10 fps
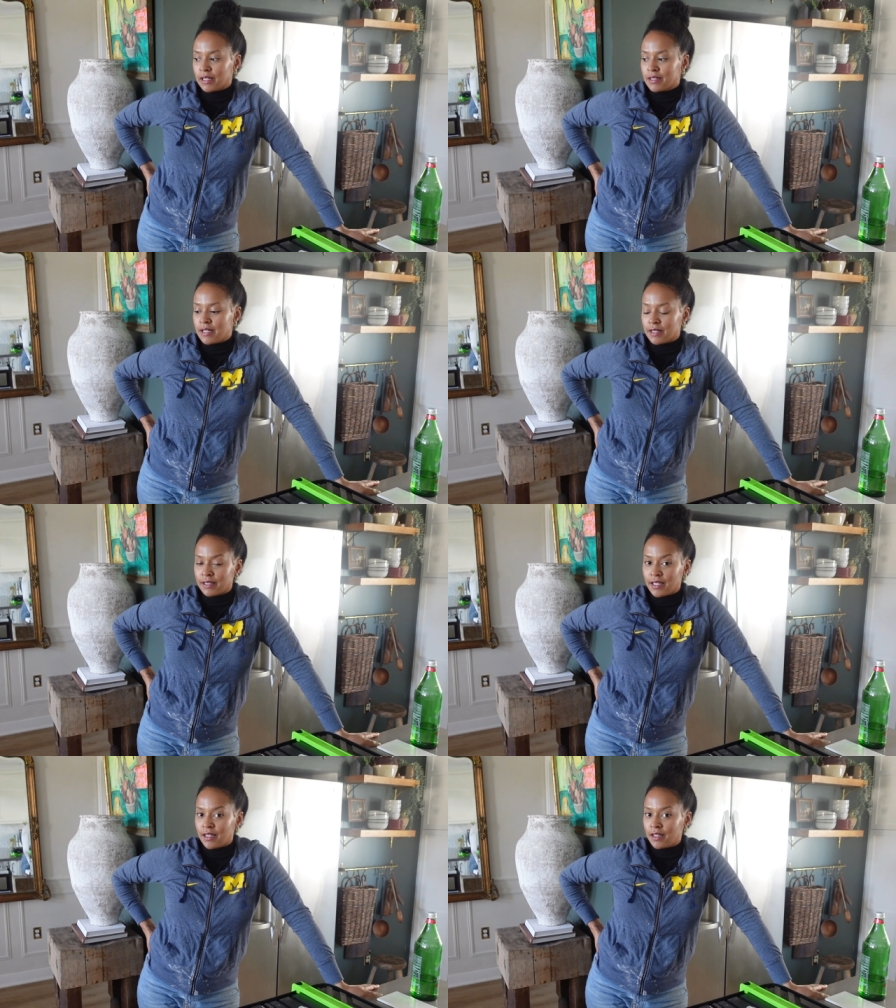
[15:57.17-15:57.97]
like Tina
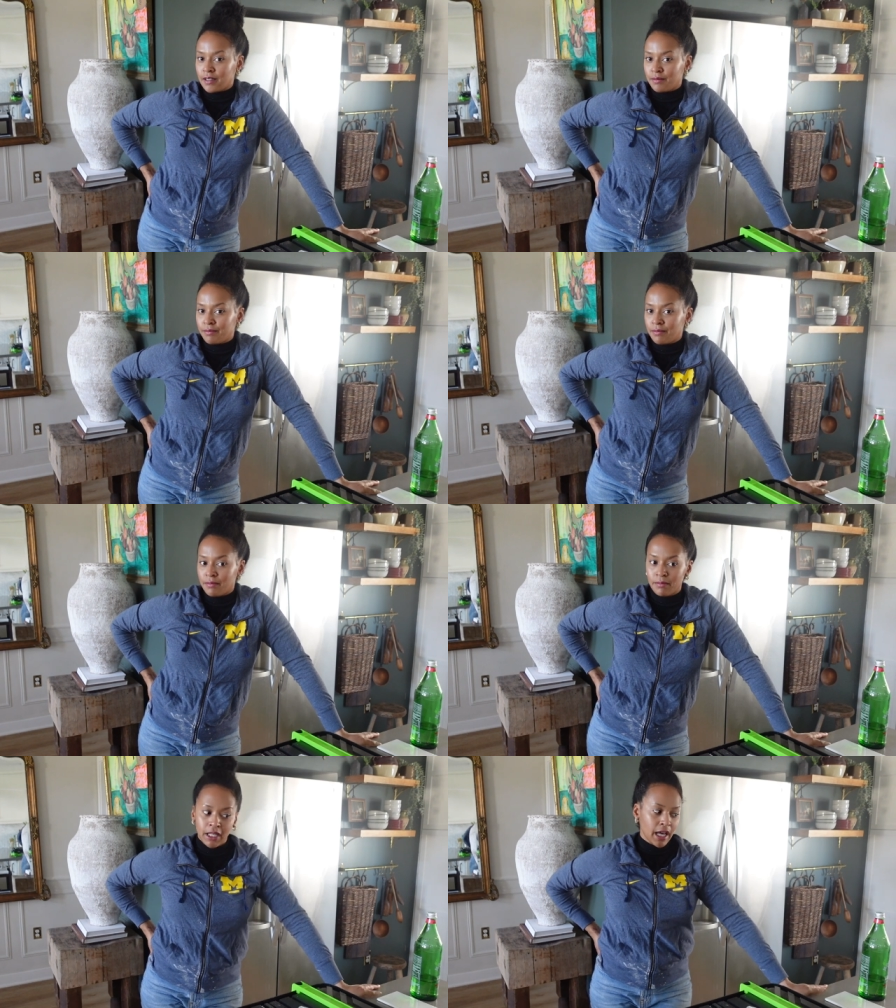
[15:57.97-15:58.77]
Lee and
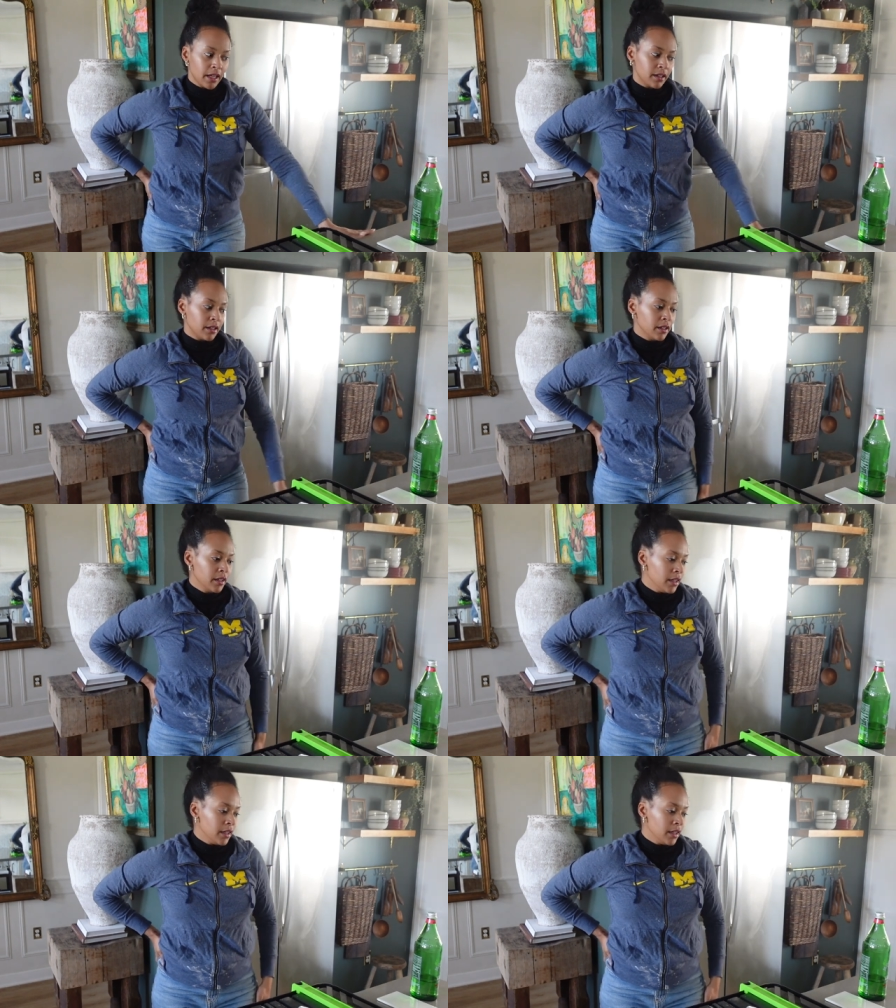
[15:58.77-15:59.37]
McKenna.